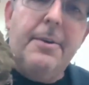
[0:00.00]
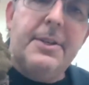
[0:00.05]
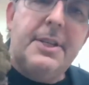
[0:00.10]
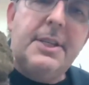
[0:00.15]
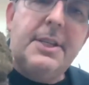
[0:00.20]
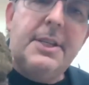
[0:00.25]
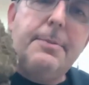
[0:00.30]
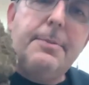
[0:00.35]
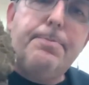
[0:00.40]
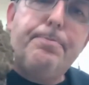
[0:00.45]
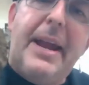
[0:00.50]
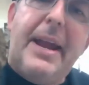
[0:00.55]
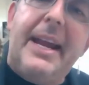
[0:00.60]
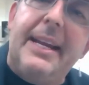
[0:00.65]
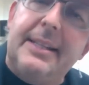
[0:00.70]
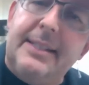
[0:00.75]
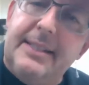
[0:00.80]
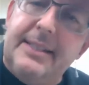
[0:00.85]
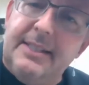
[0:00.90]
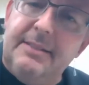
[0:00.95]

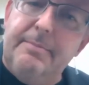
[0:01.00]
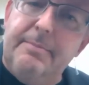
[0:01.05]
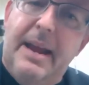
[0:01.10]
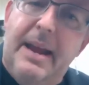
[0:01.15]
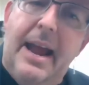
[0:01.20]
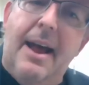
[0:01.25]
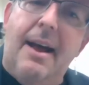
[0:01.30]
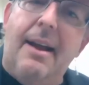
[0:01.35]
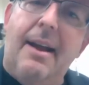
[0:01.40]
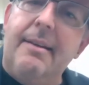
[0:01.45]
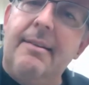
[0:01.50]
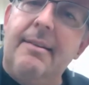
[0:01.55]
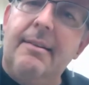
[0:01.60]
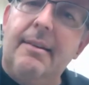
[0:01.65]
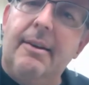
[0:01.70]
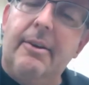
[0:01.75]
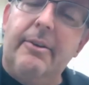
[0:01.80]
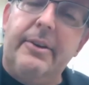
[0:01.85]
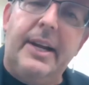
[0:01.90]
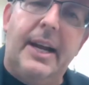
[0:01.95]
space, man.
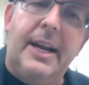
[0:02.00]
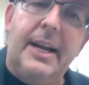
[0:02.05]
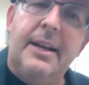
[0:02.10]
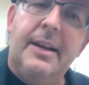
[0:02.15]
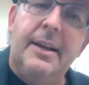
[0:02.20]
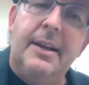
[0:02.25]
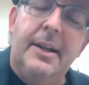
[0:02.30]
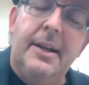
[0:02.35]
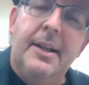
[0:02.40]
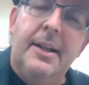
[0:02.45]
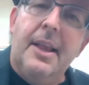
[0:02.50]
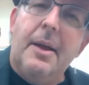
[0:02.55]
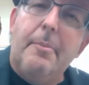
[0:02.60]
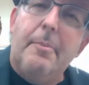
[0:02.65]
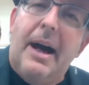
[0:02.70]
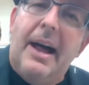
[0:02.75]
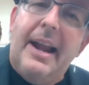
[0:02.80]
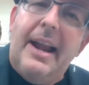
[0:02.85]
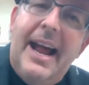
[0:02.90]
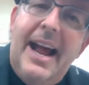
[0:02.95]
Okay?
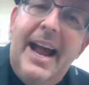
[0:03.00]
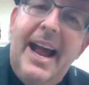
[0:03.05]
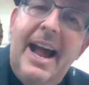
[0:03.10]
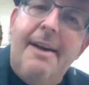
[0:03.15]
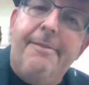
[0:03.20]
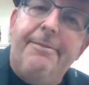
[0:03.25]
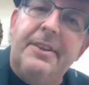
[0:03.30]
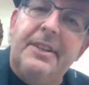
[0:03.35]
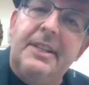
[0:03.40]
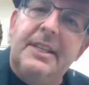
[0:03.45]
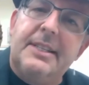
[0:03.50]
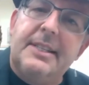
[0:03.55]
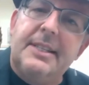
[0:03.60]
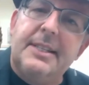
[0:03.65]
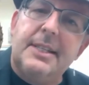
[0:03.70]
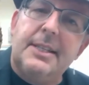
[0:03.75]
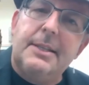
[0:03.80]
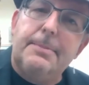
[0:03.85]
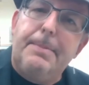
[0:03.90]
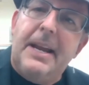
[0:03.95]
About half of this
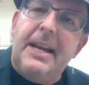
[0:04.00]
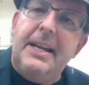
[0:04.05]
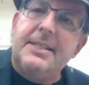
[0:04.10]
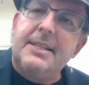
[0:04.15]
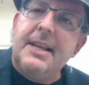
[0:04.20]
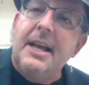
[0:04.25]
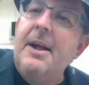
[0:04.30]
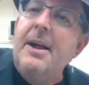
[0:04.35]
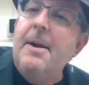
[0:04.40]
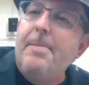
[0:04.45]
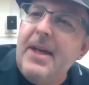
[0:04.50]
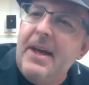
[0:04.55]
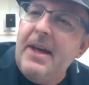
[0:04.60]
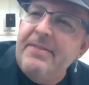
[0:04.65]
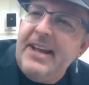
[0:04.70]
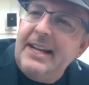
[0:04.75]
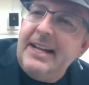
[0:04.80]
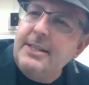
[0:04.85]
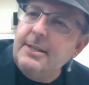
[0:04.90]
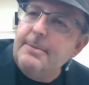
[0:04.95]
is space.
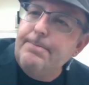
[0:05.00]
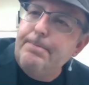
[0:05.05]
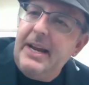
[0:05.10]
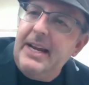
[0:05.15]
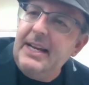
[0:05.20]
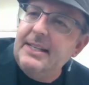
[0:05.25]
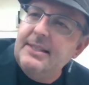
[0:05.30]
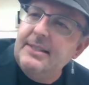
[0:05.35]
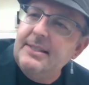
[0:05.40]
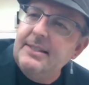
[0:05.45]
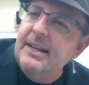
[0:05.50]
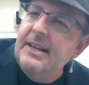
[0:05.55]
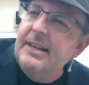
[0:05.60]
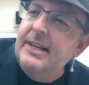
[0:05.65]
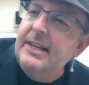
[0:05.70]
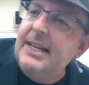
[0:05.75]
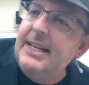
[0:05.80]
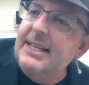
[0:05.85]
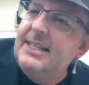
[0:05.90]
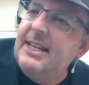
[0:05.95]
And that space
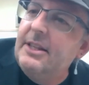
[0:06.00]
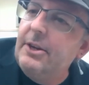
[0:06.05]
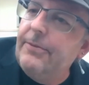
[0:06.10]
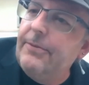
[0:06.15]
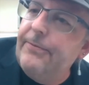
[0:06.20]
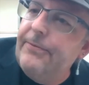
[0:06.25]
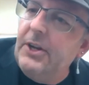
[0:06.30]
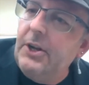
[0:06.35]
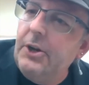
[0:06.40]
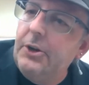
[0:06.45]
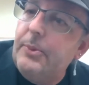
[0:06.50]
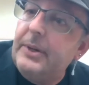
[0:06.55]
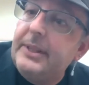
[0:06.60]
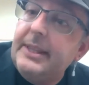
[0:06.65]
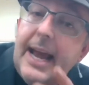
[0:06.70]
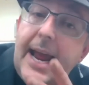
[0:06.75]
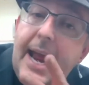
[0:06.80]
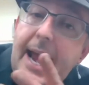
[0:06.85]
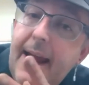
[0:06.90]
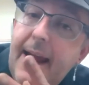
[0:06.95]
is either filled
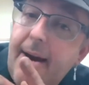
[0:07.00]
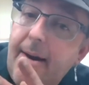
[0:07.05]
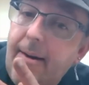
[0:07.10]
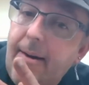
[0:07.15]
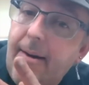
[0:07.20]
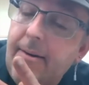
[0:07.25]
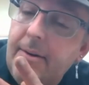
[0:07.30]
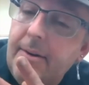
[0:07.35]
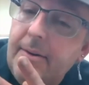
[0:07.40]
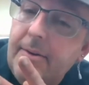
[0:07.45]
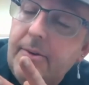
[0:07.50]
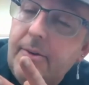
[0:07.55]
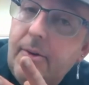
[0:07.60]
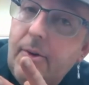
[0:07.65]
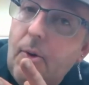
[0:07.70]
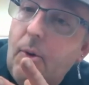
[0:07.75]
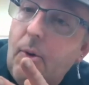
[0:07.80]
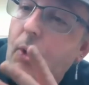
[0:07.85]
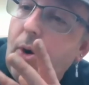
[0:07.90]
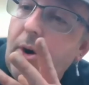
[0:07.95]
with air
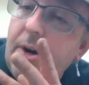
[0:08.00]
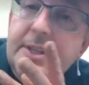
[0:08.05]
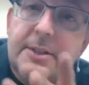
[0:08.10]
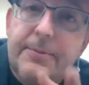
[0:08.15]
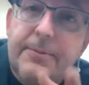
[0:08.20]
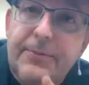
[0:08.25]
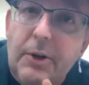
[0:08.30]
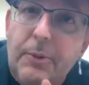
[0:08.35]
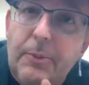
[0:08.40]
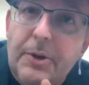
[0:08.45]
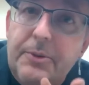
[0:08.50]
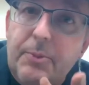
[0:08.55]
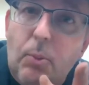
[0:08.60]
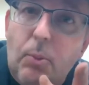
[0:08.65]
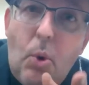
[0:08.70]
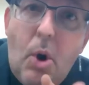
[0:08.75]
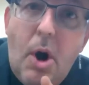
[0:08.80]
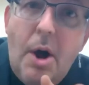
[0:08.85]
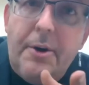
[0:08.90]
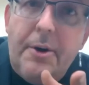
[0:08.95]
or it's filled with
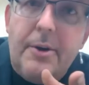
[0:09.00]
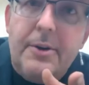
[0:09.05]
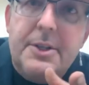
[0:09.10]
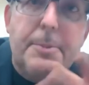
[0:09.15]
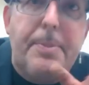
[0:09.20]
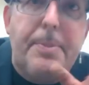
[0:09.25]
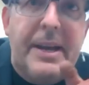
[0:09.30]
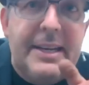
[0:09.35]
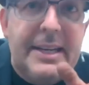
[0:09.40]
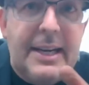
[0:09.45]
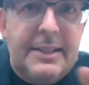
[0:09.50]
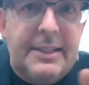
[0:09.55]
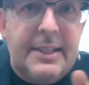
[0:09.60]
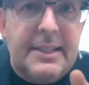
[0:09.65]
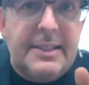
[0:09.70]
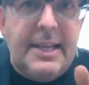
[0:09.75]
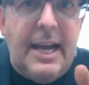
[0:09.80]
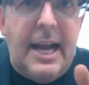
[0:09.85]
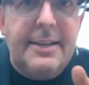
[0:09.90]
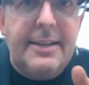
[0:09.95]
water, depending on the
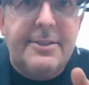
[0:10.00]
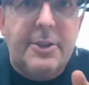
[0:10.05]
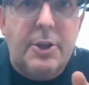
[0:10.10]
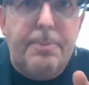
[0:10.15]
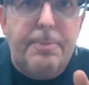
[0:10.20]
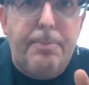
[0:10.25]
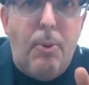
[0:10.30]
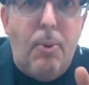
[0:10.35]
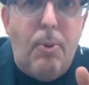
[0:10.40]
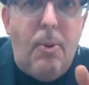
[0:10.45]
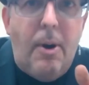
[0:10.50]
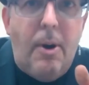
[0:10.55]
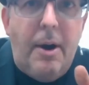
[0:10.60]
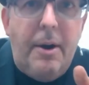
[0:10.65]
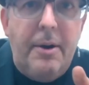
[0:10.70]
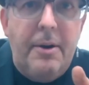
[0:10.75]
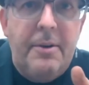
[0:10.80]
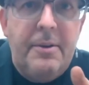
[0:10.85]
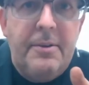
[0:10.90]
size of the pore.